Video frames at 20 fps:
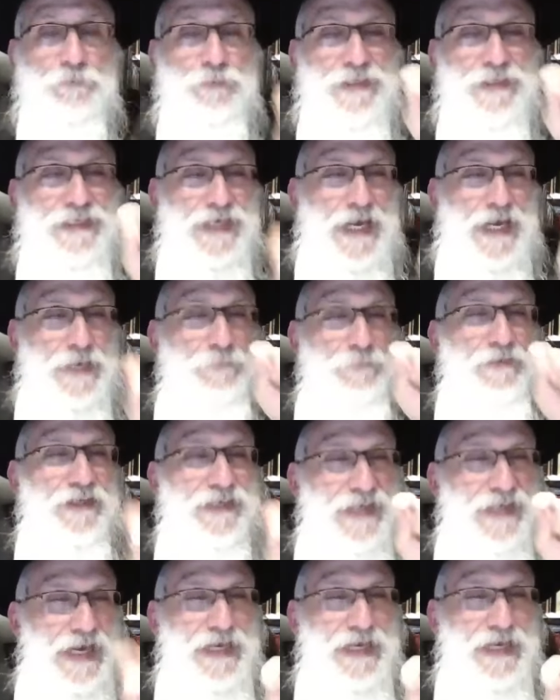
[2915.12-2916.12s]
became the
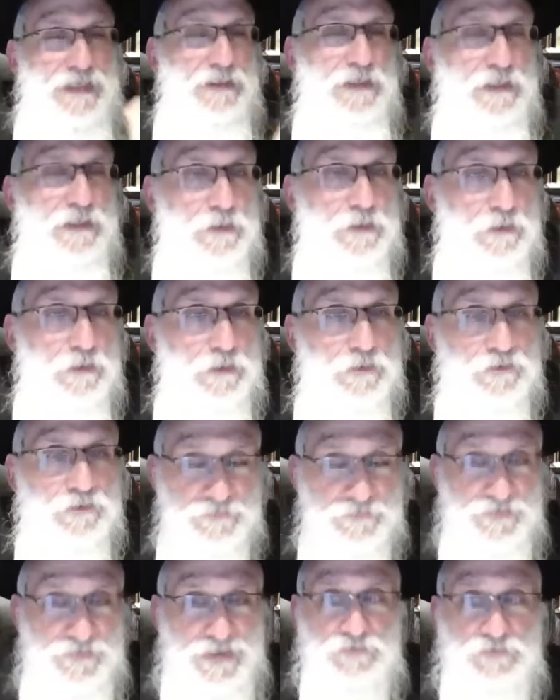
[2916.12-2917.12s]
keli, the
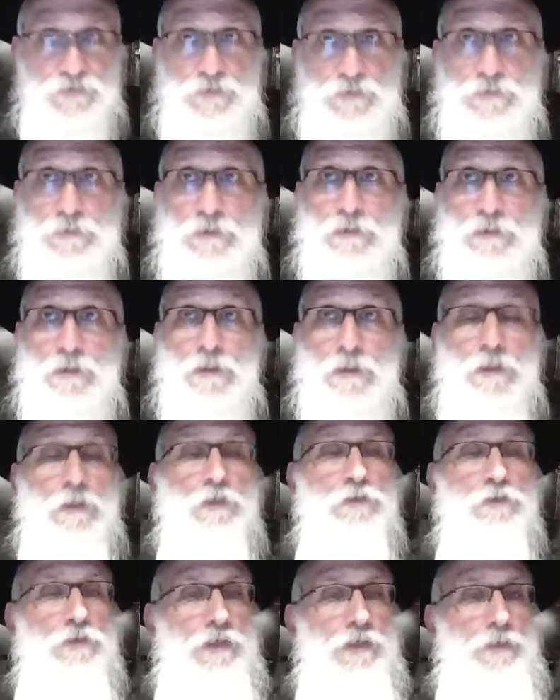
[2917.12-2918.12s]
vessel,
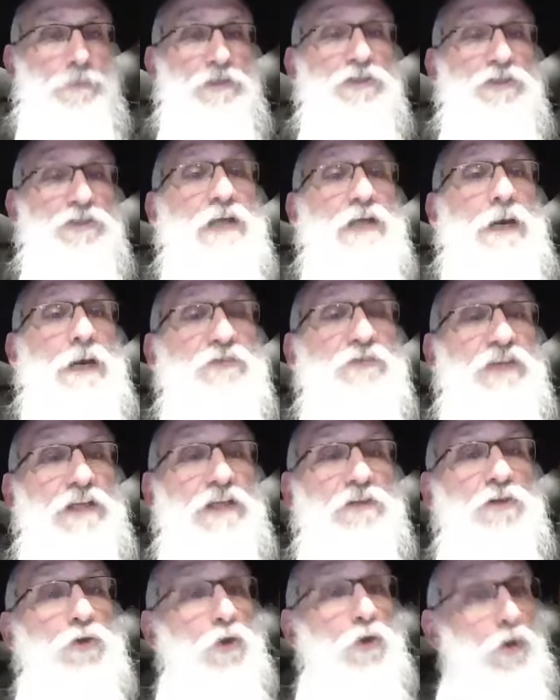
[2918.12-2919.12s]
the Rebbe Rashab
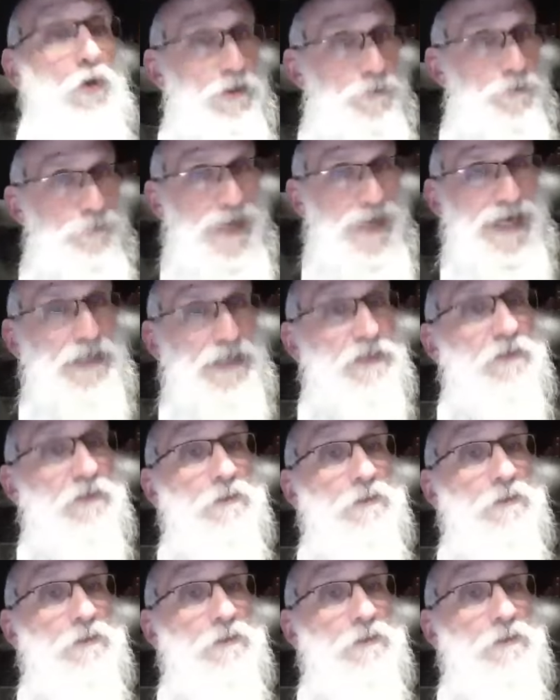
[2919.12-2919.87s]
said, call him back.